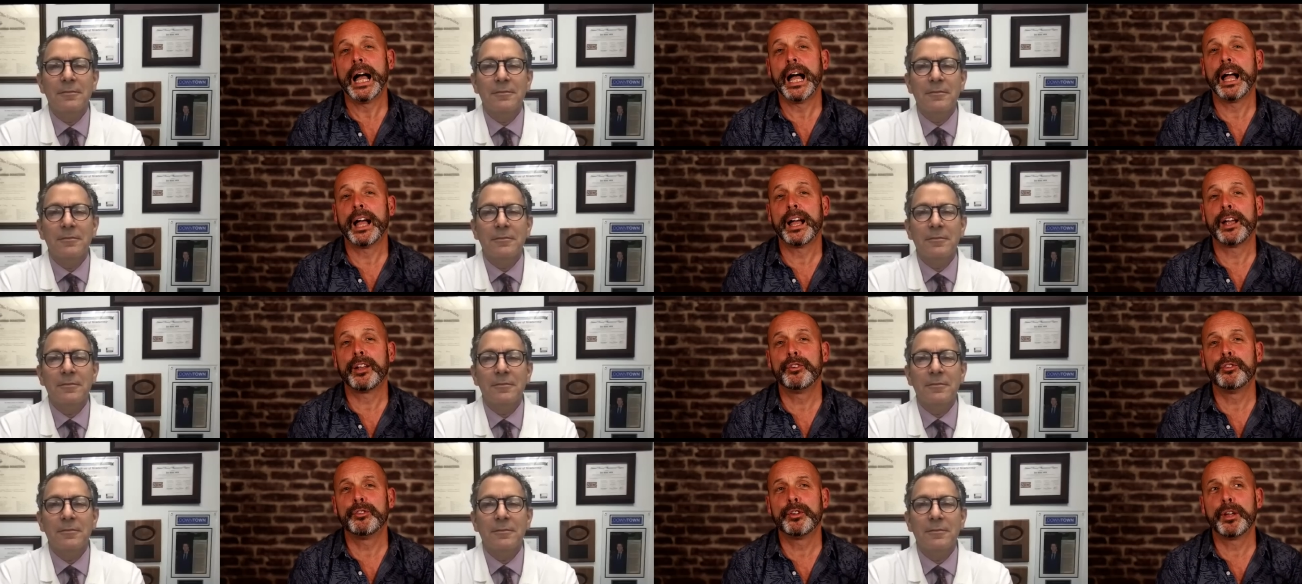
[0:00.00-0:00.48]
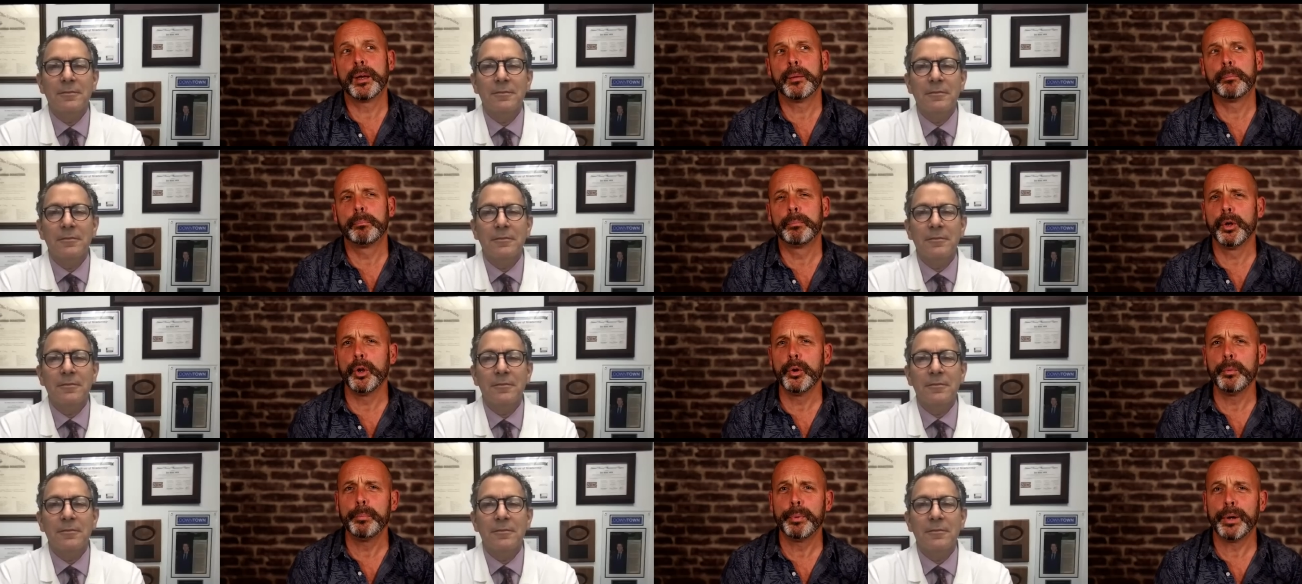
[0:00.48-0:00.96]
Speaker 1: And
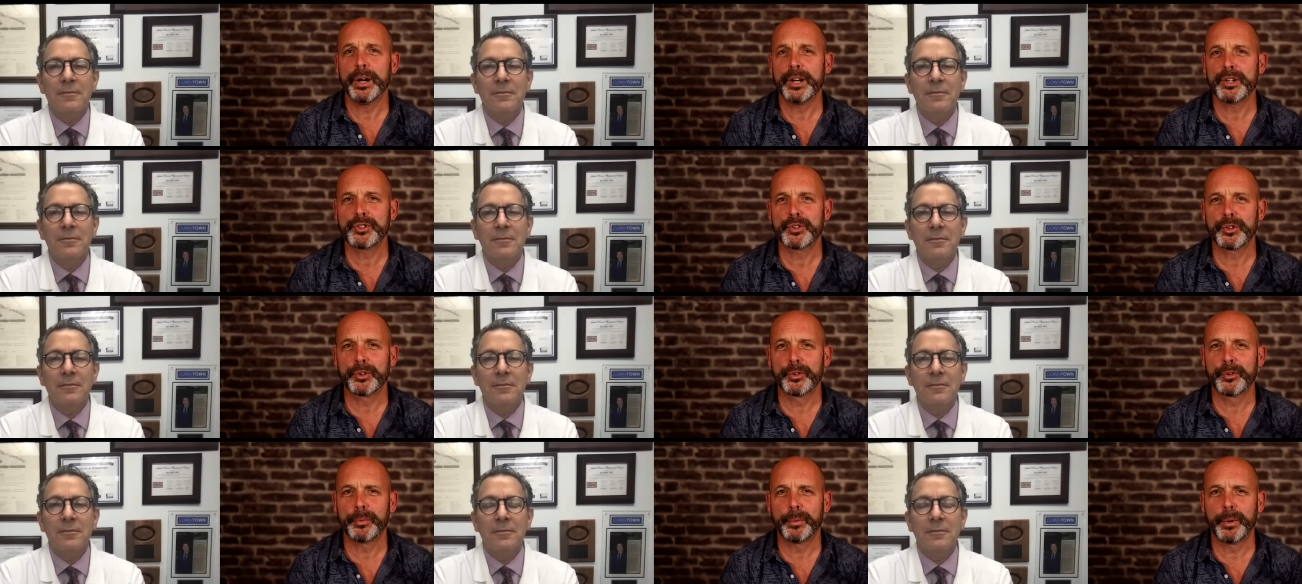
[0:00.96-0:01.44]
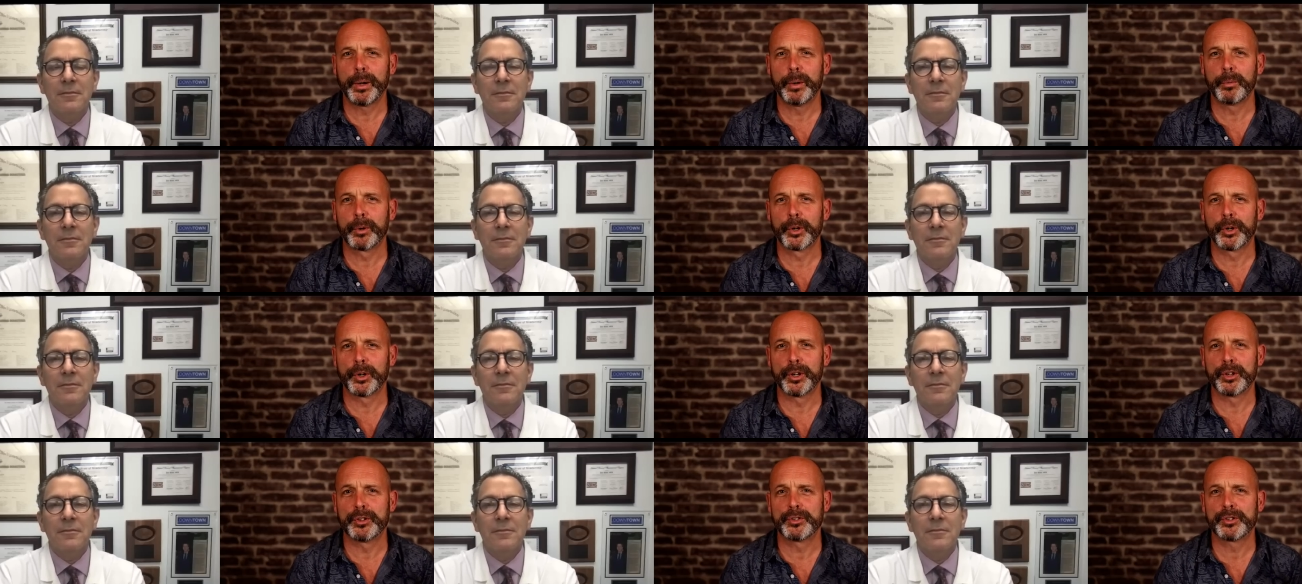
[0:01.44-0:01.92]
uh, blood pressure is
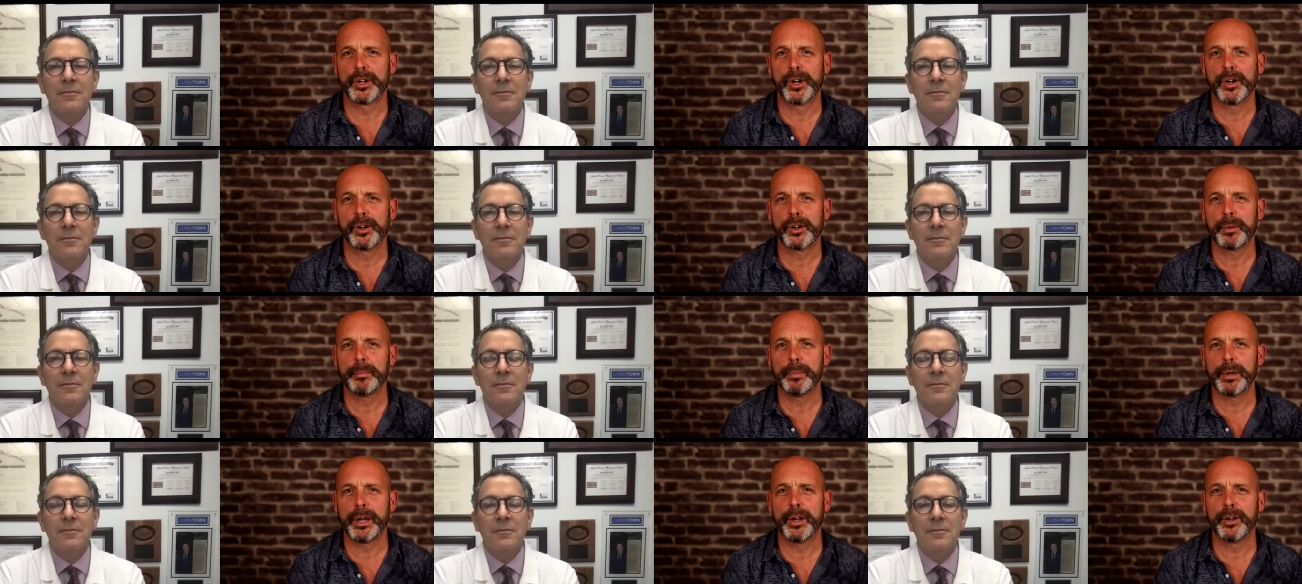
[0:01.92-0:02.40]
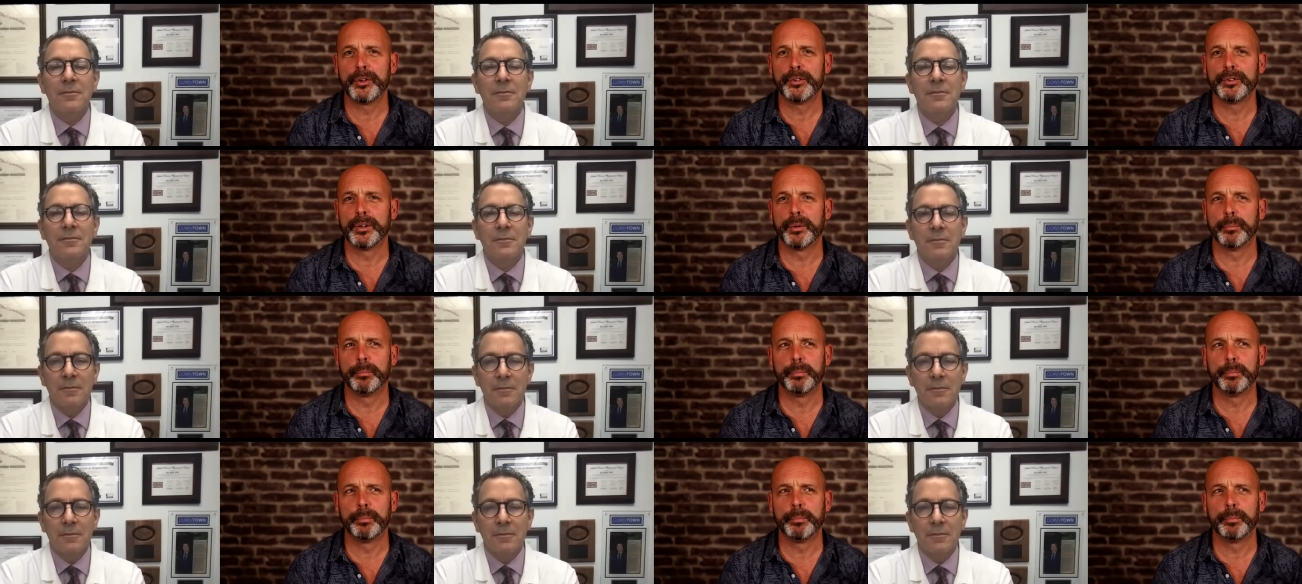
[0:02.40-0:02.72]
what we're going to talk about.